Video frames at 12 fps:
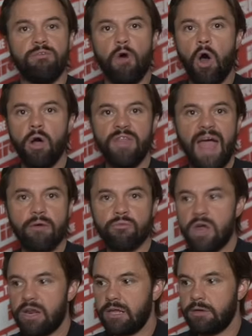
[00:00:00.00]
have all that
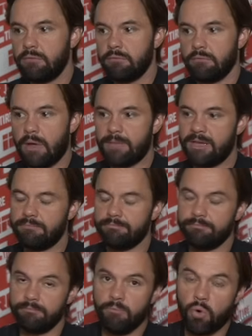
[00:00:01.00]
run-in. I mean,
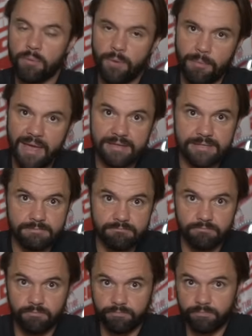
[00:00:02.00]
more
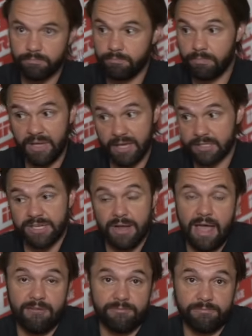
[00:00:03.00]
momentum because you
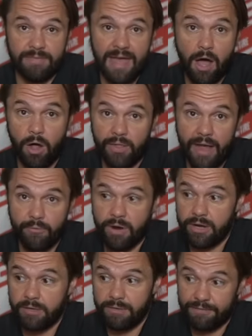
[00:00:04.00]
have all that run-in.